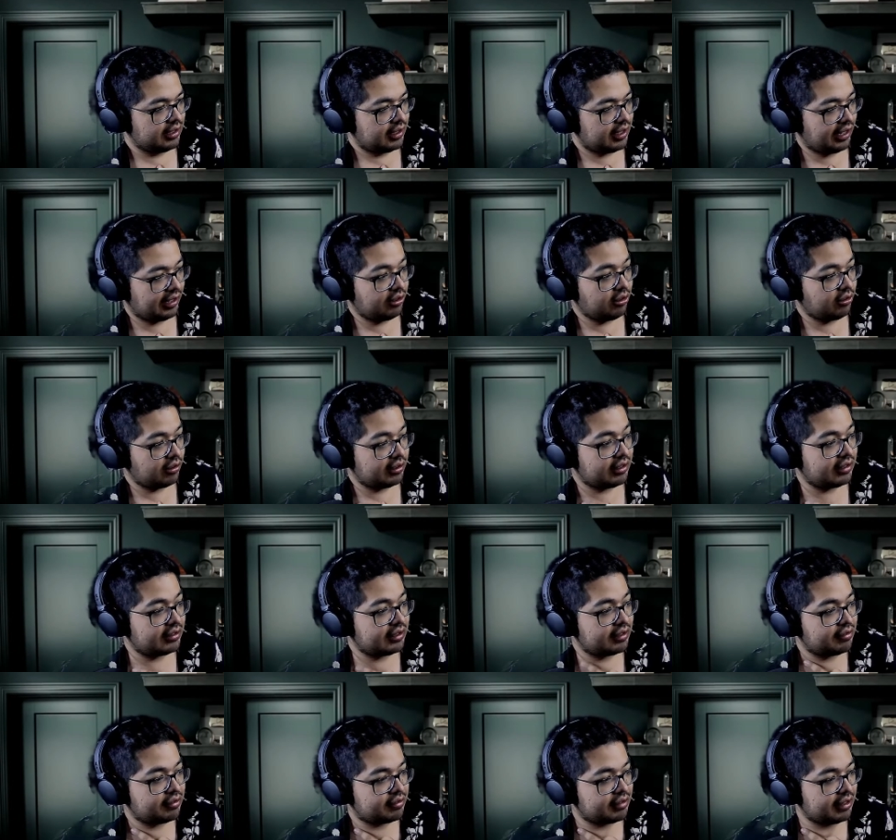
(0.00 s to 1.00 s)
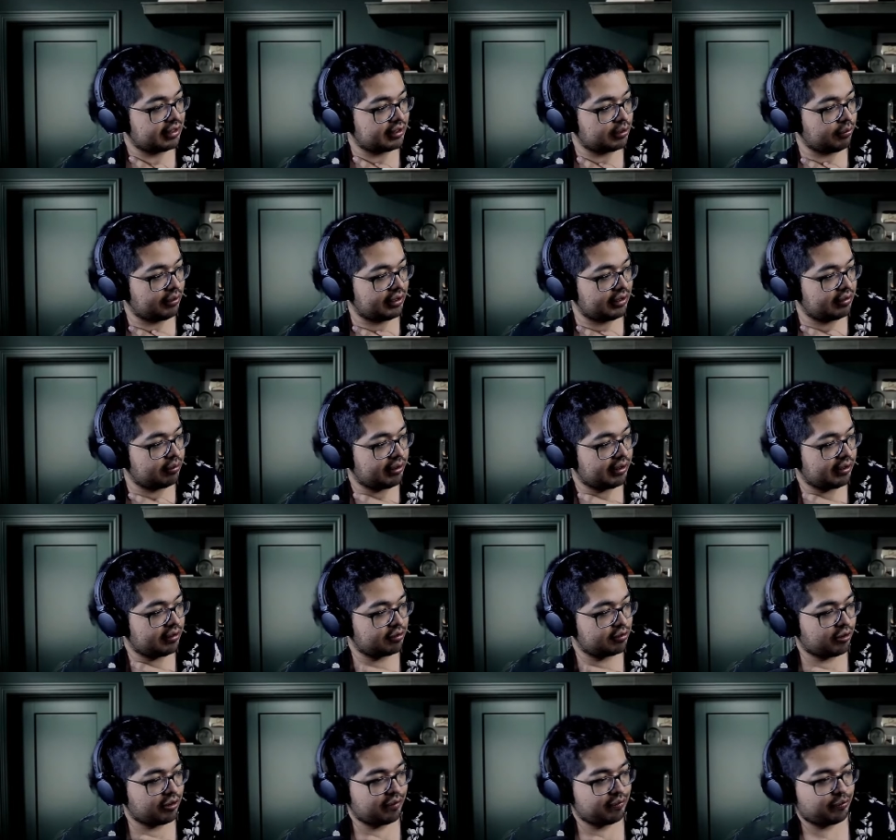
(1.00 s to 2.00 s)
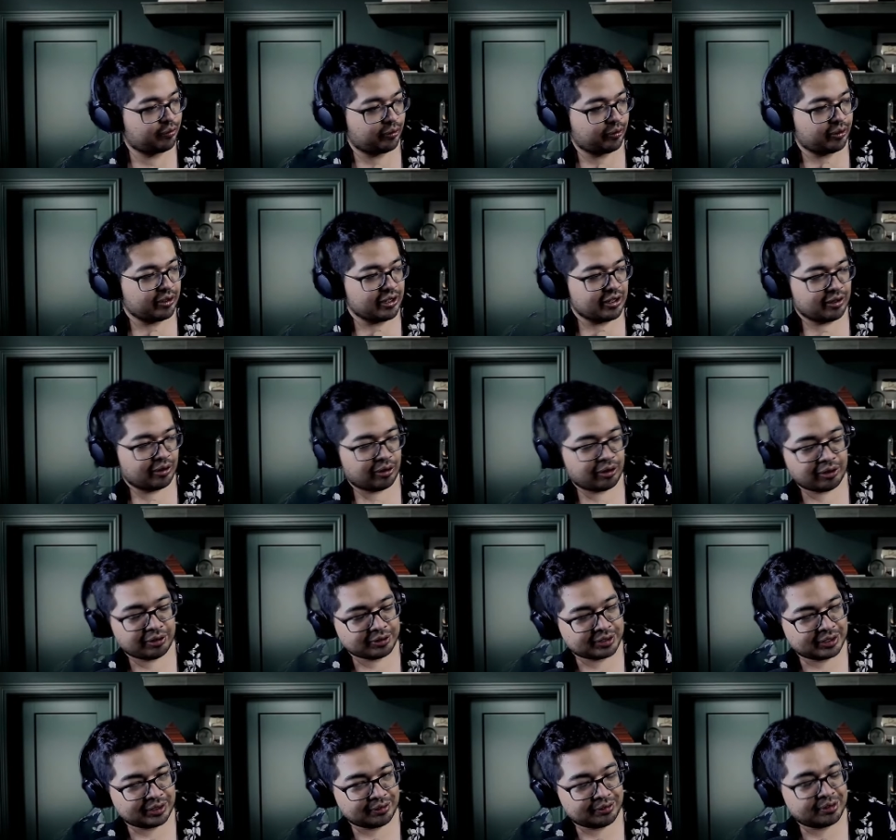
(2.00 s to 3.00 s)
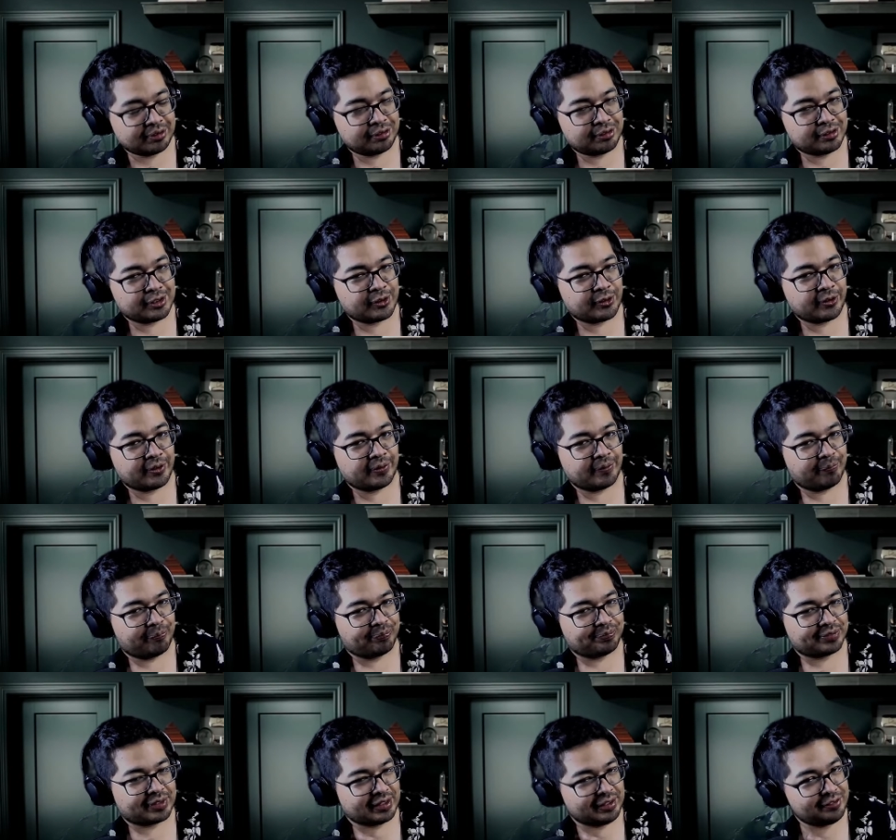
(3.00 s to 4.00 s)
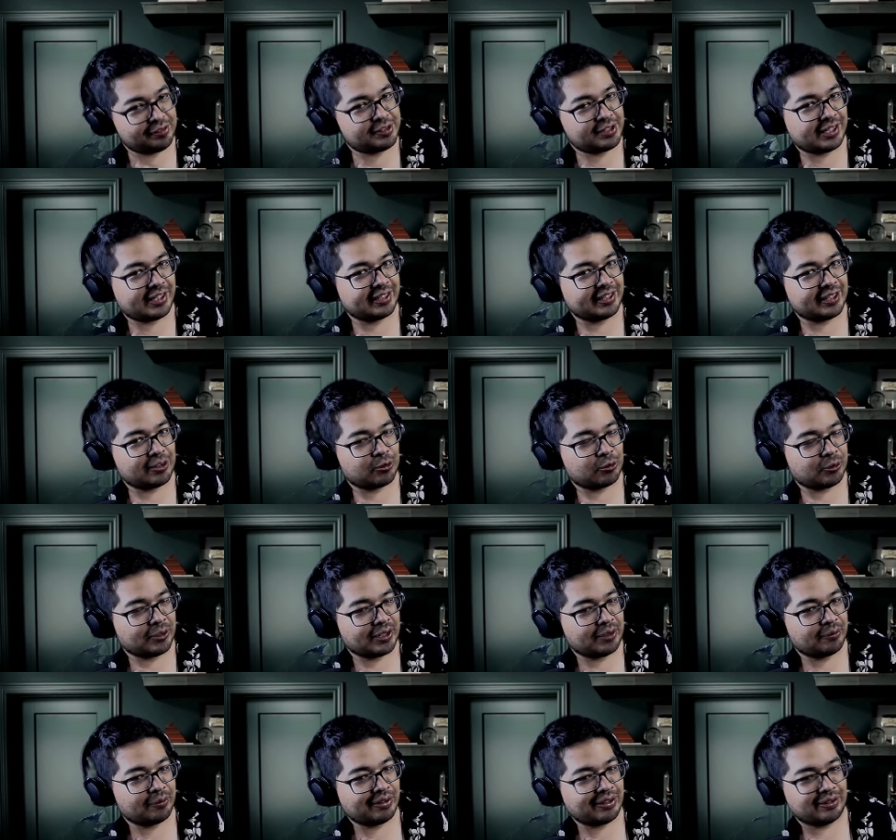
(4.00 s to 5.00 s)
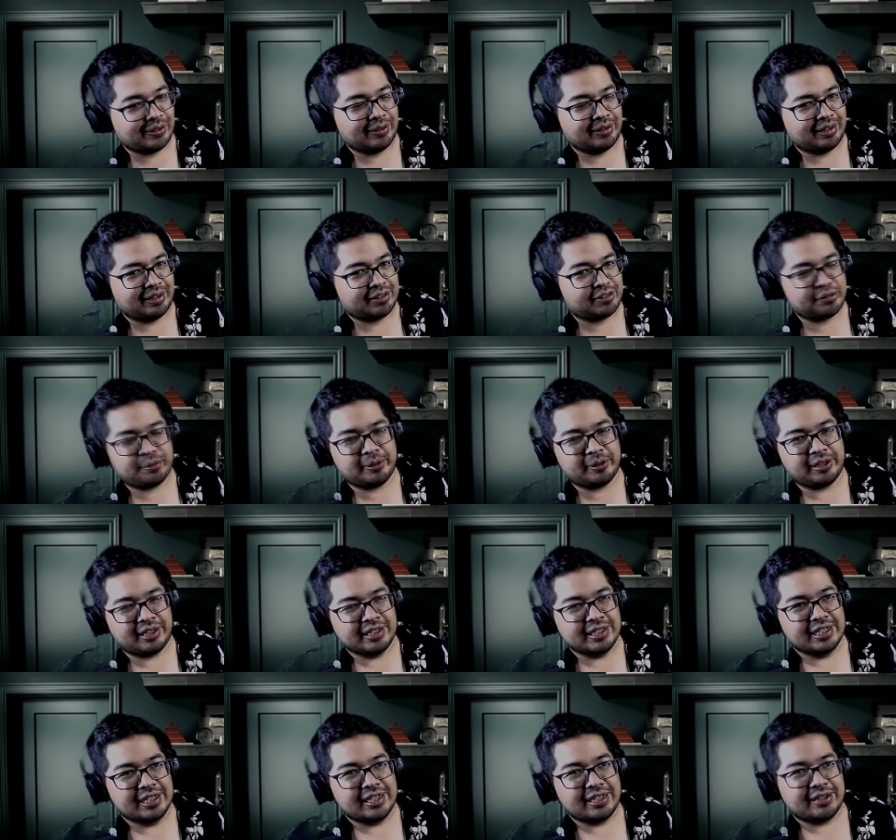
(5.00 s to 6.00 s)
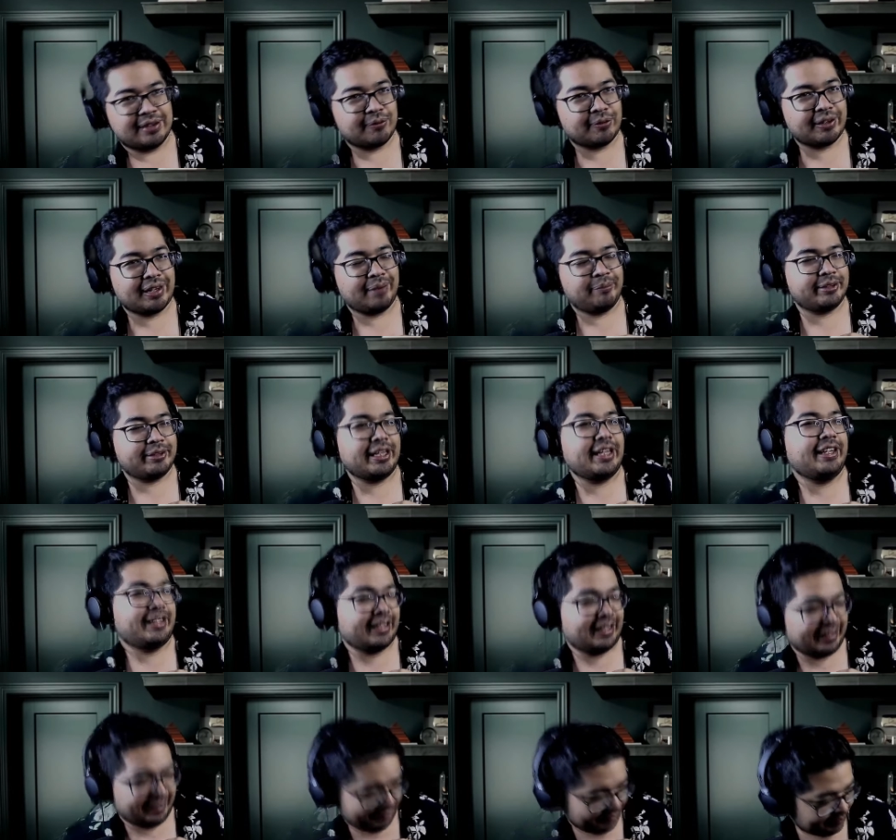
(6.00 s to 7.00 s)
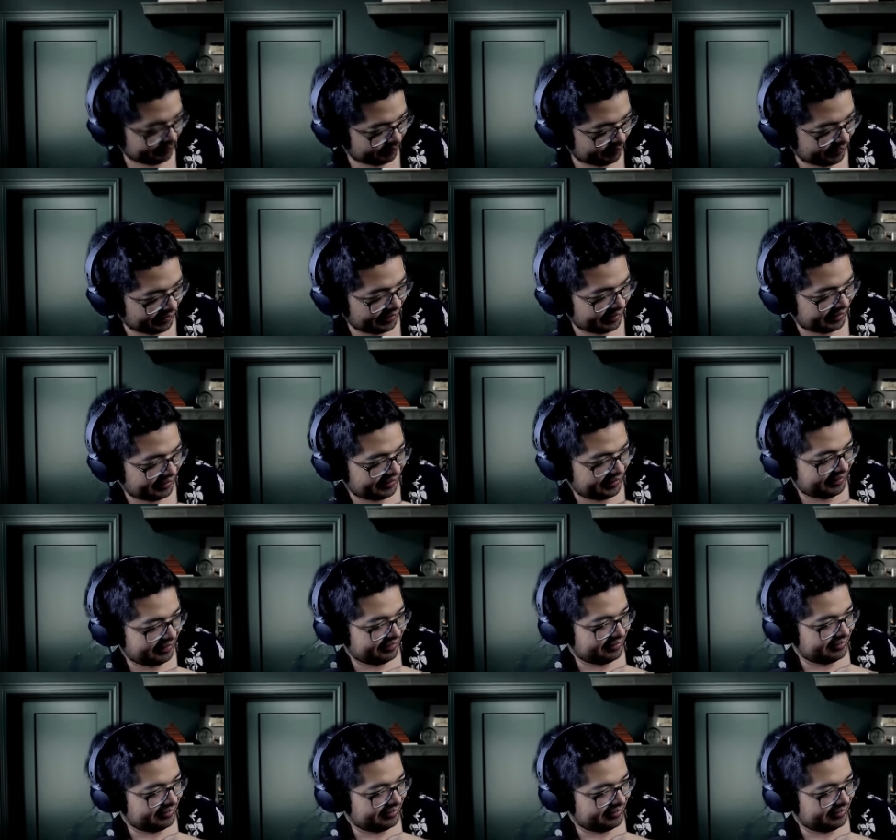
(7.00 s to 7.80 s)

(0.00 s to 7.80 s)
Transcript: yeah, no, and that's exactly why I was going for. All things considered, he's taken it quite well. And what I'm thinking, right?